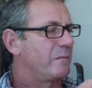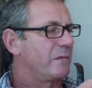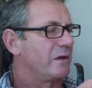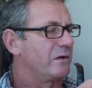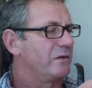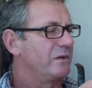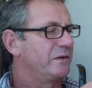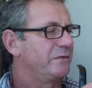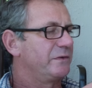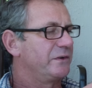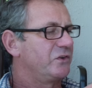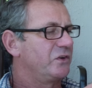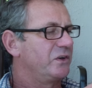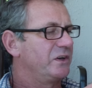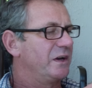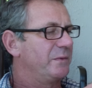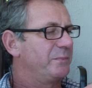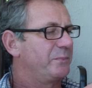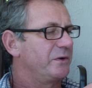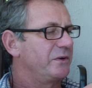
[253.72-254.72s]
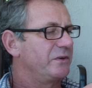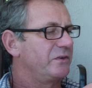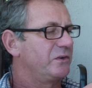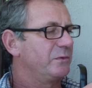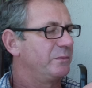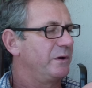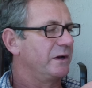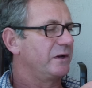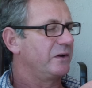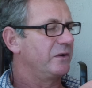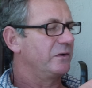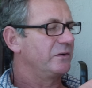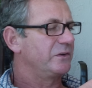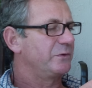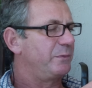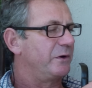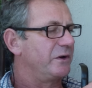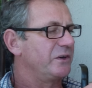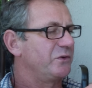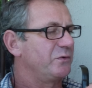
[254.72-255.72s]
Rich Virginia pressed tobacco
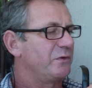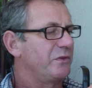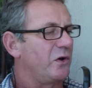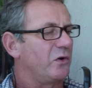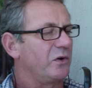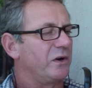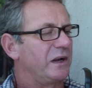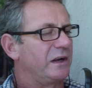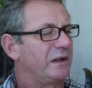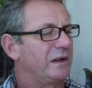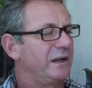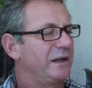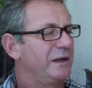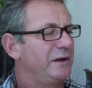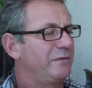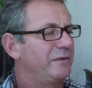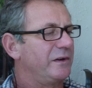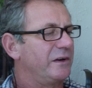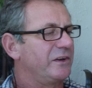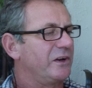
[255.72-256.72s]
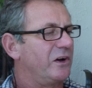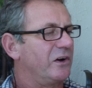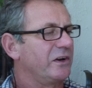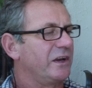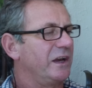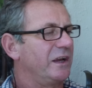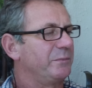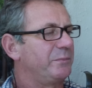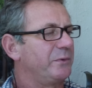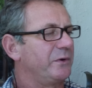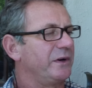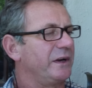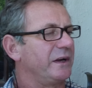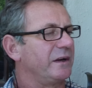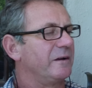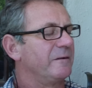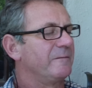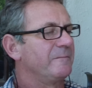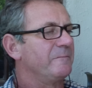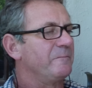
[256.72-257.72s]
spiced with Oriental leaf, Latakia, and
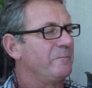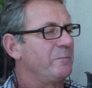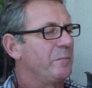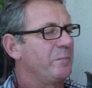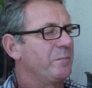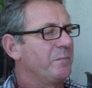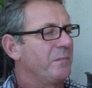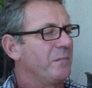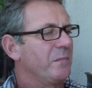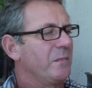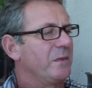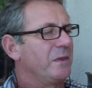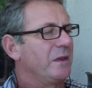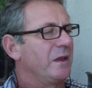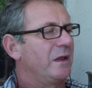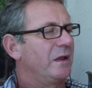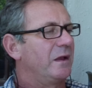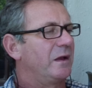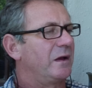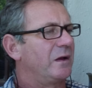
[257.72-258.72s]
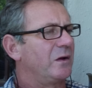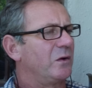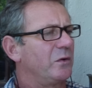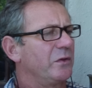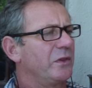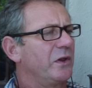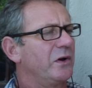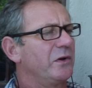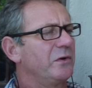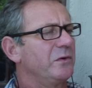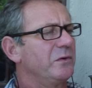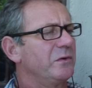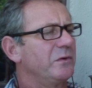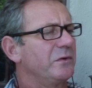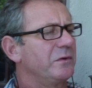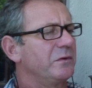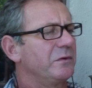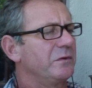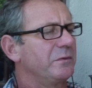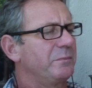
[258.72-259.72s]
Perique. Although
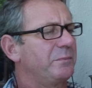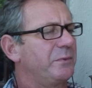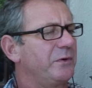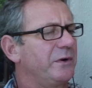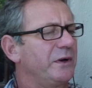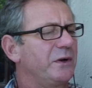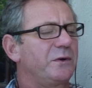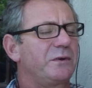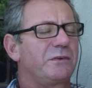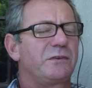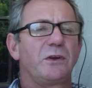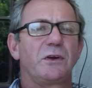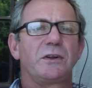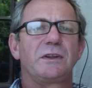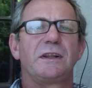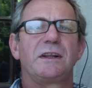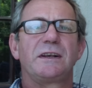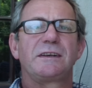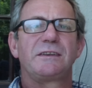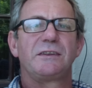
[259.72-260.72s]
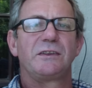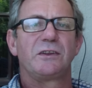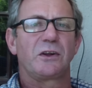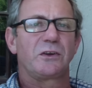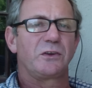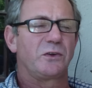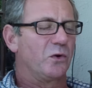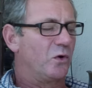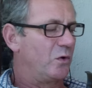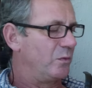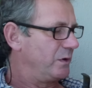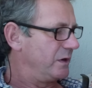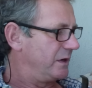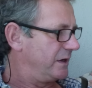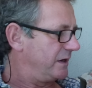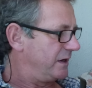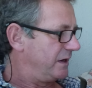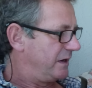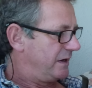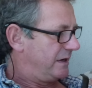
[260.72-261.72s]
Perique is not
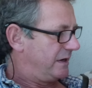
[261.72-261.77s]
normally